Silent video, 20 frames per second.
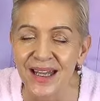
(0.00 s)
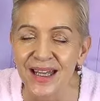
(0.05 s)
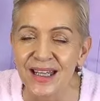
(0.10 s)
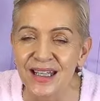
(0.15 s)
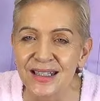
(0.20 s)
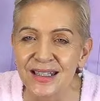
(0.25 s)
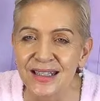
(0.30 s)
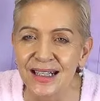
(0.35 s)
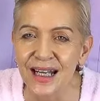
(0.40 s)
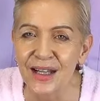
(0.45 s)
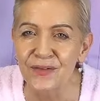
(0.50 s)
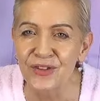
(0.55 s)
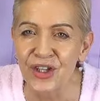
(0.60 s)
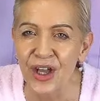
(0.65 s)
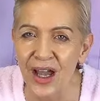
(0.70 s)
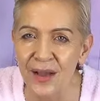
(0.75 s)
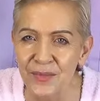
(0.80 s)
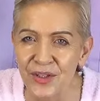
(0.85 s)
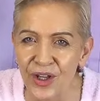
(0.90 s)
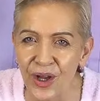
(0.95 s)
You still have
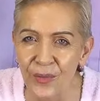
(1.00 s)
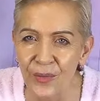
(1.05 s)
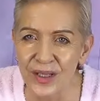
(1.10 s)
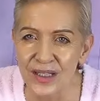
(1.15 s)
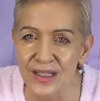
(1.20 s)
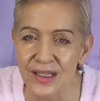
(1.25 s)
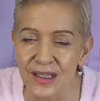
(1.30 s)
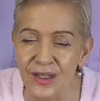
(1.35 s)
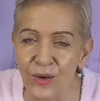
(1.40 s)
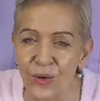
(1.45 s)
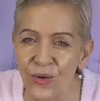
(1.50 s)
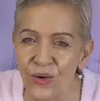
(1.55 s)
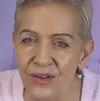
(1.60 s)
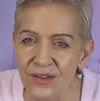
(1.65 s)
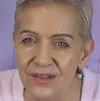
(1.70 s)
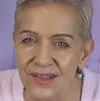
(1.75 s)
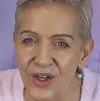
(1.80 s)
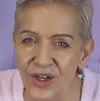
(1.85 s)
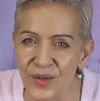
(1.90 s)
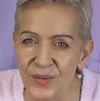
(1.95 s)
time to go into the
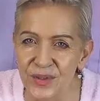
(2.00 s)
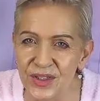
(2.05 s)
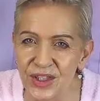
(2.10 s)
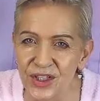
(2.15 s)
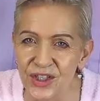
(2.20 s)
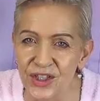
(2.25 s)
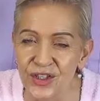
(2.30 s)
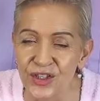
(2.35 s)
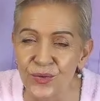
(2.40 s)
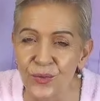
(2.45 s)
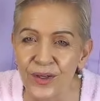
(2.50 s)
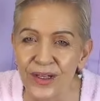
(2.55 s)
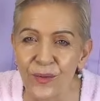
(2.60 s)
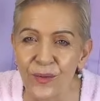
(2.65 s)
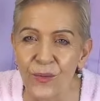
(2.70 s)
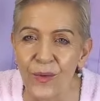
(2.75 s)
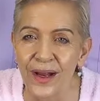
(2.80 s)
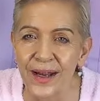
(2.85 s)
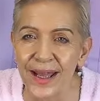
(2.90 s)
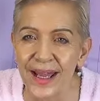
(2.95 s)
August competition to win a
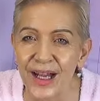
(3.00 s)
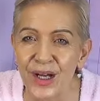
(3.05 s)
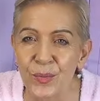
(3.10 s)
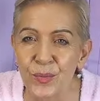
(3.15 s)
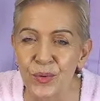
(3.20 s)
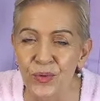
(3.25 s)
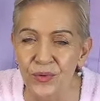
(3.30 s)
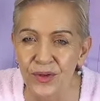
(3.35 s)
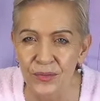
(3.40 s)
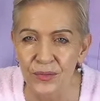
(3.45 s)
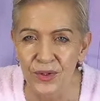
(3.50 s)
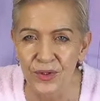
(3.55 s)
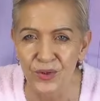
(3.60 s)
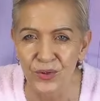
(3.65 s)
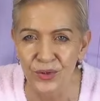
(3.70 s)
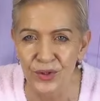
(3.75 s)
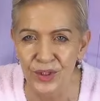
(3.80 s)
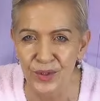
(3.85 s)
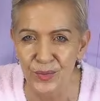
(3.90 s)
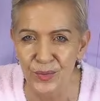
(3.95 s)
1-hour
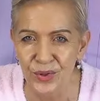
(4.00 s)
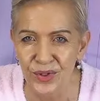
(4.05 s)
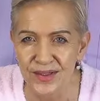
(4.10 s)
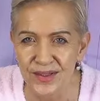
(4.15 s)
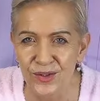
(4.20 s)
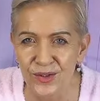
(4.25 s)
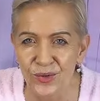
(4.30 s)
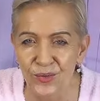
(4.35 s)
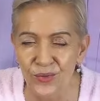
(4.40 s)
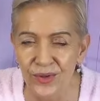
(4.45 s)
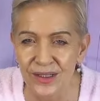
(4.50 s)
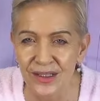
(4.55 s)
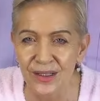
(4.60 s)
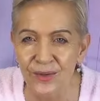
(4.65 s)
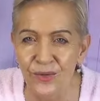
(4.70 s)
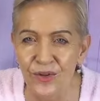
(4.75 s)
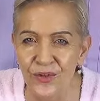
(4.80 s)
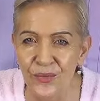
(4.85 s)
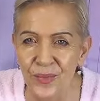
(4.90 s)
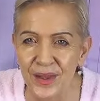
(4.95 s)
pre-recorded personal reading
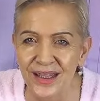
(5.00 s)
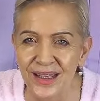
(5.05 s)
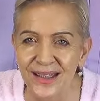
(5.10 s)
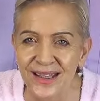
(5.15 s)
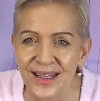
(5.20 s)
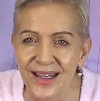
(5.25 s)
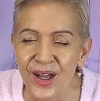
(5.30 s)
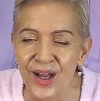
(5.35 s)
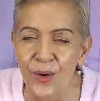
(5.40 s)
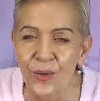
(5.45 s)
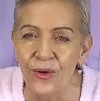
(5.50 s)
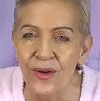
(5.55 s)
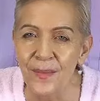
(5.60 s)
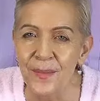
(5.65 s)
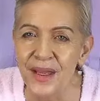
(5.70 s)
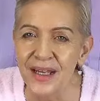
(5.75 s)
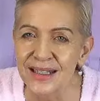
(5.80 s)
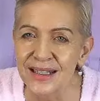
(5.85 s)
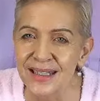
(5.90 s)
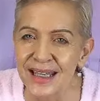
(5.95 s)
with me, where I
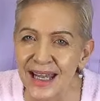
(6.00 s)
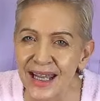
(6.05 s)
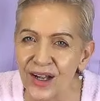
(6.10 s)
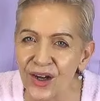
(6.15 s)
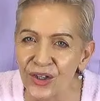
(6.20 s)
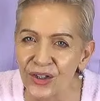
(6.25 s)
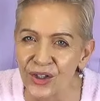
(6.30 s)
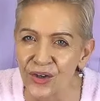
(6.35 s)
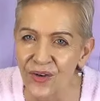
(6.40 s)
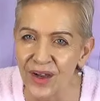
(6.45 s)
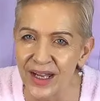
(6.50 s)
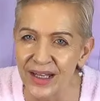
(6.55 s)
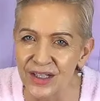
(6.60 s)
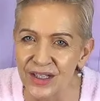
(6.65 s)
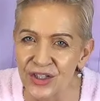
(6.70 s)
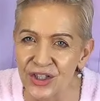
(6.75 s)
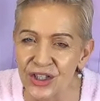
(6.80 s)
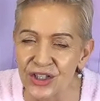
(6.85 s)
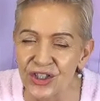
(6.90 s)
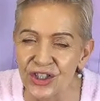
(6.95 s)
meditate on your
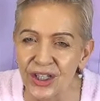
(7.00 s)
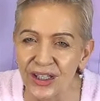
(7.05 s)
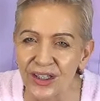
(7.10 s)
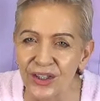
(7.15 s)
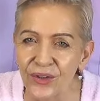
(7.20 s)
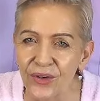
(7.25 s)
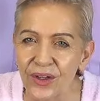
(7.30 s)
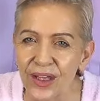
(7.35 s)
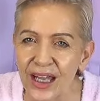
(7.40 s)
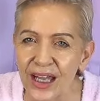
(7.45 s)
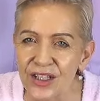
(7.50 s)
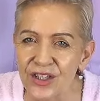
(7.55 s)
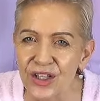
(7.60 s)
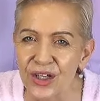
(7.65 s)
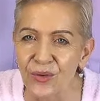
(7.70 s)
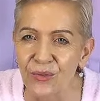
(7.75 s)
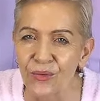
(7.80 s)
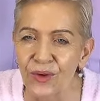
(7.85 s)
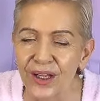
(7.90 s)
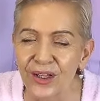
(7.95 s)
energy, check your
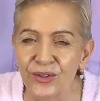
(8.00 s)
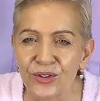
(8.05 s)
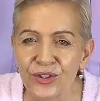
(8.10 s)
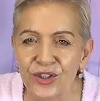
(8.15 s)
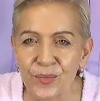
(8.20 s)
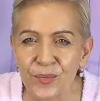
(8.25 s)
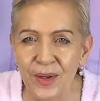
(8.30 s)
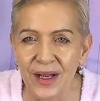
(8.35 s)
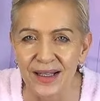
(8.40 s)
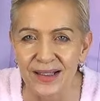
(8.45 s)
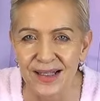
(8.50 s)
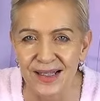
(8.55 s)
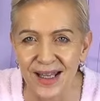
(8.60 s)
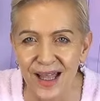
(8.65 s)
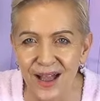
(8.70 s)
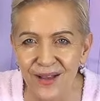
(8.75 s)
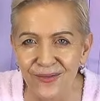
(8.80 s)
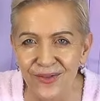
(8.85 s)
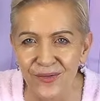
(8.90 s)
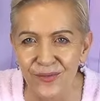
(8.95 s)
Akashic record, your past
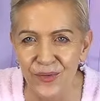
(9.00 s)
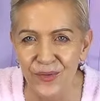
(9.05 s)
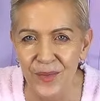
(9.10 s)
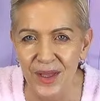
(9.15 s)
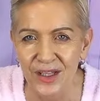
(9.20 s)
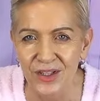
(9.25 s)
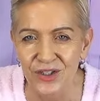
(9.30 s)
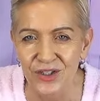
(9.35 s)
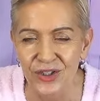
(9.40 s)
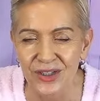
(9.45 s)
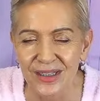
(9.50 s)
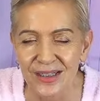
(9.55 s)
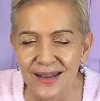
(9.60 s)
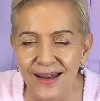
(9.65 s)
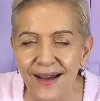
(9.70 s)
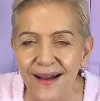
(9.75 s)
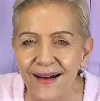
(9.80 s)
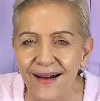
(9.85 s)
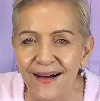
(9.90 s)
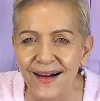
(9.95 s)
life information,
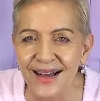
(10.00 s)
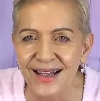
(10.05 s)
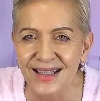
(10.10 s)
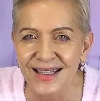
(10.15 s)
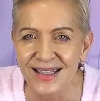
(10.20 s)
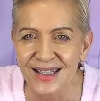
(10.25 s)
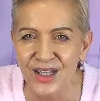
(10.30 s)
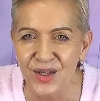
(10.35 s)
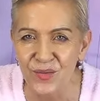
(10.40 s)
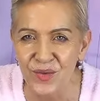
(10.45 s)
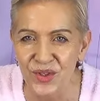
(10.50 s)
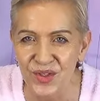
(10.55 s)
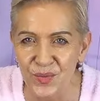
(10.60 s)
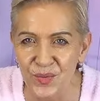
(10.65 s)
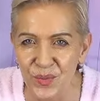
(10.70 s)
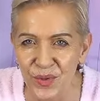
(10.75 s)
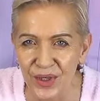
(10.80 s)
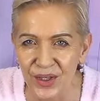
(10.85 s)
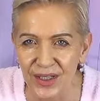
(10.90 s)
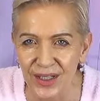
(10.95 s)
answer your most
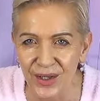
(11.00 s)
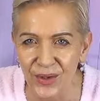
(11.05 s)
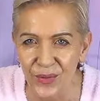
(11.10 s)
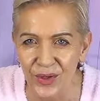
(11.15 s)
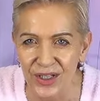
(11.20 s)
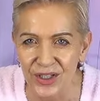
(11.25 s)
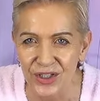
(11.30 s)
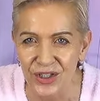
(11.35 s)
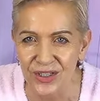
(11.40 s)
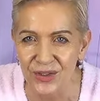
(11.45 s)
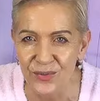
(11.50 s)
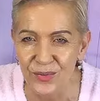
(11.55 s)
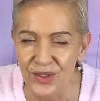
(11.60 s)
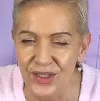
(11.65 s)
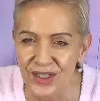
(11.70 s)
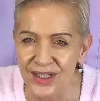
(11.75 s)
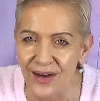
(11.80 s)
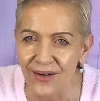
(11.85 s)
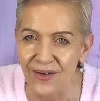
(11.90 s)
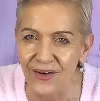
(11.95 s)
burning questions with the
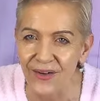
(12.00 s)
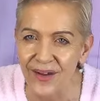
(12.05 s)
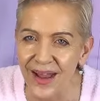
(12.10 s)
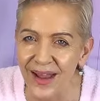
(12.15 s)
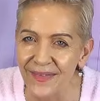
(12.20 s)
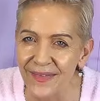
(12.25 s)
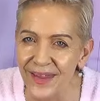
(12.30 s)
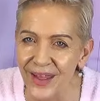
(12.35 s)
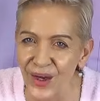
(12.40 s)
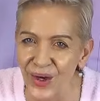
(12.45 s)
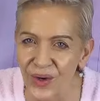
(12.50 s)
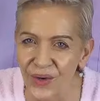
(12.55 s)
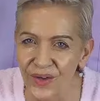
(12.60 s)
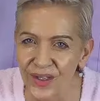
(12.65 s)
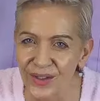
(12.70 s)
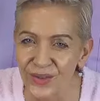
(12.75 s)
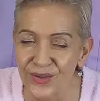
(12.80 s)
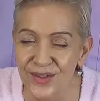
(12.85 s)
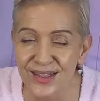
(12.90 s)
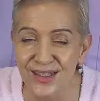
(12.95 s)
tarot and the
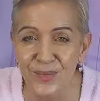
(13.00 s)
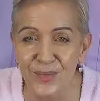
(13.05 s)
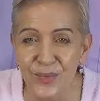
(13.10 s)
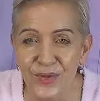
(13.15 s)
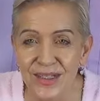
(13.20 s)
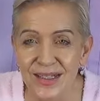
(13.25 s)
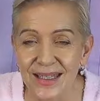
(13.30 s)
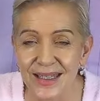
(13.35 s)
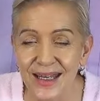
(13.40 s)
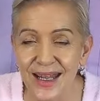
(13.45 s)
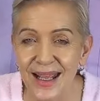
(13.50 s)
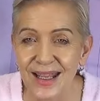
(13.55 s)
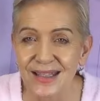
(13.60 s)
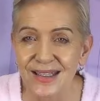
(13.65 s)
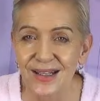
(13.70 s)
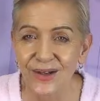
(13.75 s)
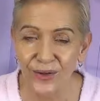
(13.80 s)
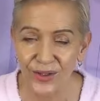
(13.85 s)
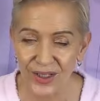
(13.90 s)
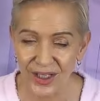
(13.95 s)
oracle. Super easy to
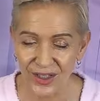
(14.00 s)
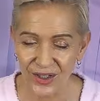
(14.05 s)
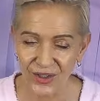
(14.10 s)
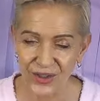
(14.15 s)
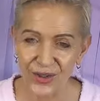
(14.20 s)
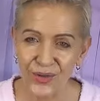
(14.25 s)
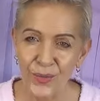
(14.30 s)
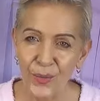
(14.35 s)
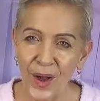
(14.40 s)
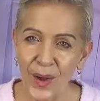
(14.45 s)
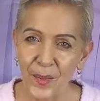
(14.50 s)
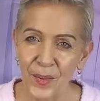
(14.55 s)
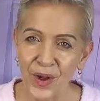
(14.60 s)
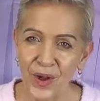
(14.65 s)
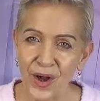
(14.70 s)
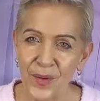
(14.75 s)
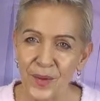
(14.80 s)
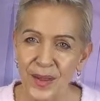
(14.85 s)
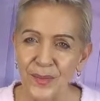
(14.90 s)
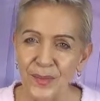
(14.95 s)
enter. All you got to do, pop a
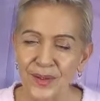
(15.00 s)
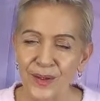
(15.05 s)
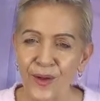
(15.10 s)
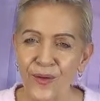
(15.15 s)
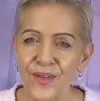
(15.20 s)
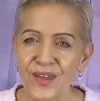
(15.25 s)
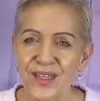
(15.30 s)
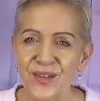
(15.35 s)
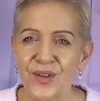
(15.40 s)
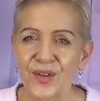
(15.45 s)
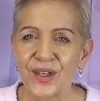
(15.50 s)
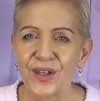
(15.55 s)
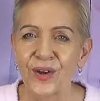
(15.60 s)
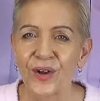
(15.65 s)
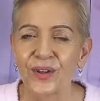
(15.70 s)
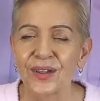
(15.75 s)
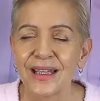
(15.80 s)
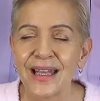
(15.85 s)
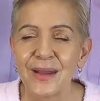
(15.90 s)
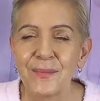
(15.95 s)
comment below this
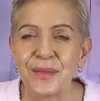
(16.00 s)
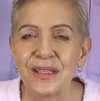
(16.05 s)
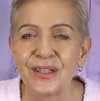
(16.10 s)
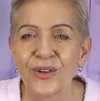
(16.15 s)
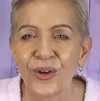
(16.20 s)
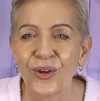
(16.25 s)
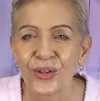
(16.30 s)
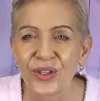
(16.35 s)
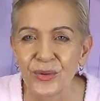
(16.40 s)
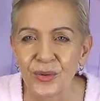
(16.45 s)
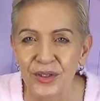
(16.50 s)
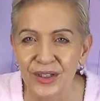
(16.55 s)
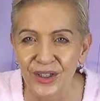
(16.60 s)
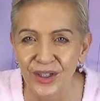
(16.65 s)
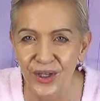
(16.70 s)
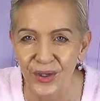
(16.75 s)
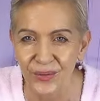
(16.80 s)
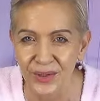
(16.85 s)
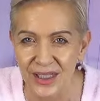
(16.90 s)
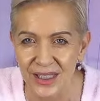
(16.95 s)
video. Let me know you want to
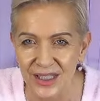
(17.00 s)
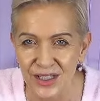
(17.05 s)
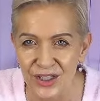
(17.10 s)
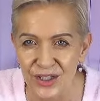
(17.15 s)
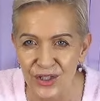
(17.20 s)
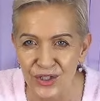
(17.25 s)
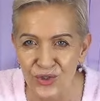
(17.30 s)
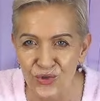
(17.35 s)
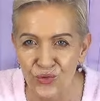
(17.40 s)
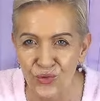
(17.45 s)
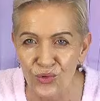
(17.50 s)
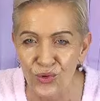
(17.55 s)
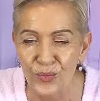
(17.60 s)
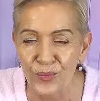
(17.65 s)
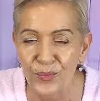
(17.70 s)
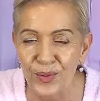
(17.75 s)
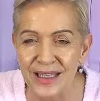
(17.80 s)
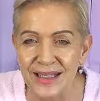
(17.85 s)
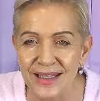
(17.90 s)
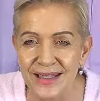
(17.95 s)
go into the draw.
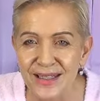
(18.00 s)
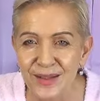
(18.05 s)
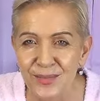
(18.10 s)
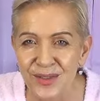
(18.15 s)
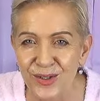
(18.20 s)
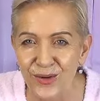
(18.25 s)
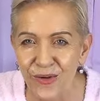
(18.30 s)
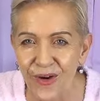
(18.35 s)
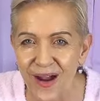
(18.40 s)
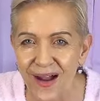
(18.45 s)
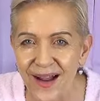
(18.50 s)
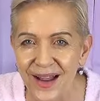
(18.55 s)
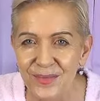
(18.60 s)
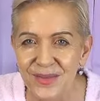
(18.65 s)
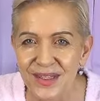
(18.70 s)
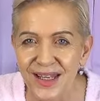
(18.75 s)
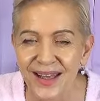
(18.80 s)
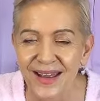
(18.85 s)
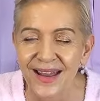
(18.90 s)
Be subscribed.